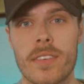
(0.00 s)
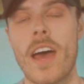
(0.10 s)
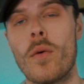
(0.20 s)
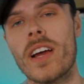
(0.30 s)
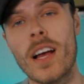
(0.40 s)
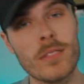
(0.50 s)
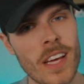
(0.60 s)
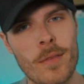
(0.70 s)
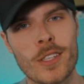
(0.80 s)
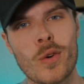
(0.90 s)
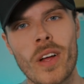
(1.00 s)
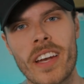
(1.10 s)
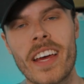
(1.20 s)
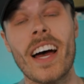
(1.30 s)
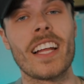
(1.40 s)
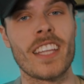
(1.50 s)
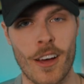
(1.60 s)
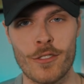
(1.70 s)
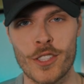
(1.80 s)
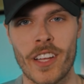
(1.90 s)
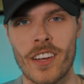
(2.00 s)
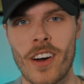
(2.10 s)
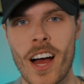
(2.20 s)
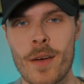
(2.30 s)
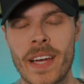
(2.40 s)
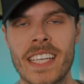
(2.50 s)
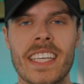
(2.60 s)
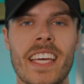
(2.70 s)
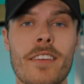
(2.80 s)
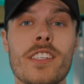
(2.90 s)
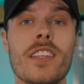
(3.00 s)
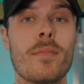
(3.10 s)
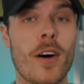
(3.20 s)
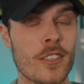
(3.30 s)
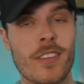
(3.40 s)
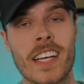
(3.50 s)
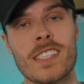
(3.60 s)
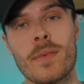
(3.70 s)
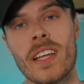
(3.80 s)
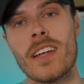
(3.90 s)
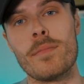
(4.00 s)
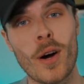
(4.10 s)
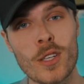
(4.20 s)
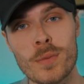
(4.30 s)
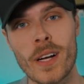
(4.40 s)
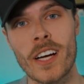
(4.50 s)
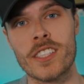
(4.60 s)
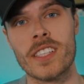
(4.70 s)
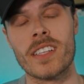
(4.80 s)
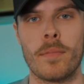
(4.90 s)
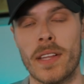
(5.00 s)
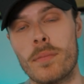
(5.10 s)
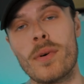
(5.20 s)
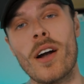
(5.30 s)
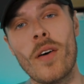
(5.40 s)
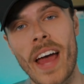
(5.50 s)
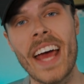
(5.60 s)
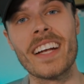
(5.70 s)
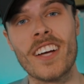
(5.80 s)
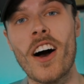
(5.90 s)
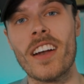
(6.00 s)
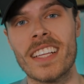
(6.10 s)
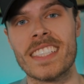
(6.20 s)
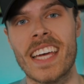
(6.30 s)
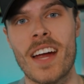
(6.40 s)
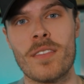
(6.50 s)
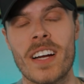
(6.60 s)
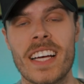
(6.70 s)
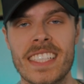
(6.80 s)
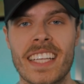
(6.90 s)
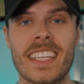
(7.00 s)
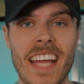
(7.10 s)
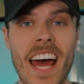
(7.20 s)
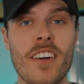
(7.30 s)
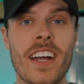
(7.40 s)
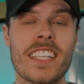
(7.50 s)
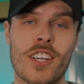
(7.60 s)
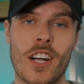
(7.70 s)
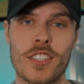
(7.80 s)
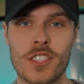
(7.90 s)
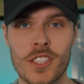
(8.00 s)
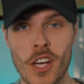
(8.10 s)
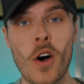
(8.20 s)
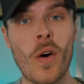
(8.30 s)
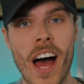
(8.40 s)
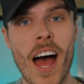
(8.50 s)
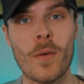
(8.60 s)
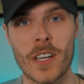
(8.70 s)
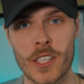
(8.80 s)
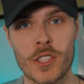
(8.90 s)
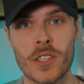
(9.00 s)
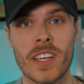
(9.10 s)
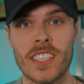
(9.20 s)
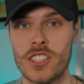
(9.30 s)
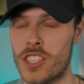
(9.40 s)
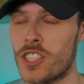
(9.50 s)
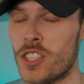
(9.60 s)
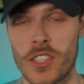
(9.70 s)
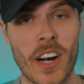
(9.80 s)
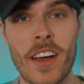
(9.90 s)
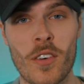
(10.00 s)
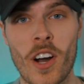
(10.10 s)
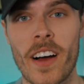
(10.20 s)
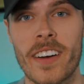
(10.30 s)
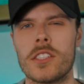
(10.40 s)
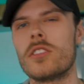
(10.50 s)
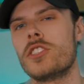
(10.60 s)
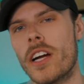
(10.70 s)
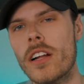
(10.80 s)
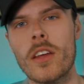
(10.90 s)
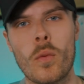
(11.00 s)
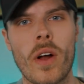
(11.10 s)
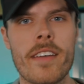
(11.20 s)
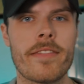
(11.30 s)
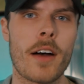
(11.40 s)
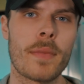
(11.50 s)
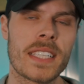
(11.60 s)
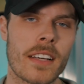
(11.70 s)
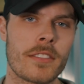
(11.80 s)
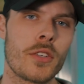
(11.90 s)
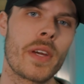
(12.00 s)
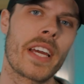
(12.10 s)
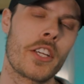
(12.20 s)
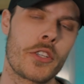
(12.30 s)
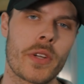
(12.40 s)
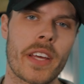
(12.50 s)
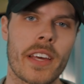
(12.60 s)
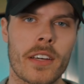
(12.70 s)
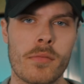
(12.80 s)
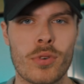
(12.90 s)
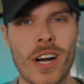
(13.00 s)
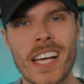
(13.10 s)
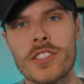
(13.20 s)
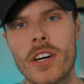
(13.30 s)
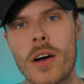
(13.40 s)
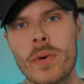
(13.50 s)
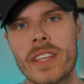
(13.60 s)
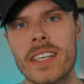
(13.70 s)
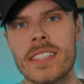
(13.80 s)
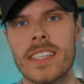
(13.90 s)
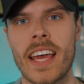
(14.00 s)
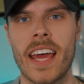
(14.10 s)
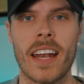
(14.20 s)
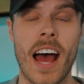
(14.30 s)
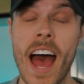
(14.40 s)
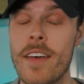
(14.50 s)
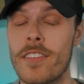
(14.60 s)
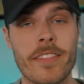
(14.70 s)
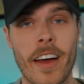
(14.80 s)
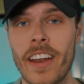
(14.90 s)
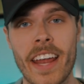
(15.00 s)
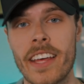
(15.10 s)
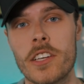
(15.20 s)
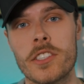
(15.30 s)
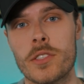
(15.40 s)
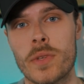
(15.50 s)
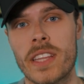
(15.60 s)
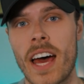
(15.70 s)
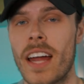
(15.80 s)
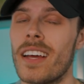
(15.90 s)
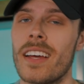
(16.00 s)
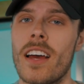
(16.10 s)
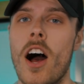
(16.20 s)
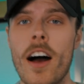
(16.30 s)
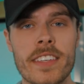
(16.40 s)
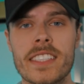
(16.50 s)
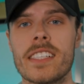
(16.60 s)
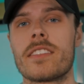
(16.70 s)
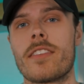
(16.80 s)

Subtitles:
Now, when it comes to image quality, I love shooting in RAW because it gives you the most flexibility in post-production, but the pro and con of this camera is that the data rates are so high when you're shooting just straight RAW. So generally what I found myself doing is shooting in compressed RAW with this, and I haven't found any issues with that. Obviously, if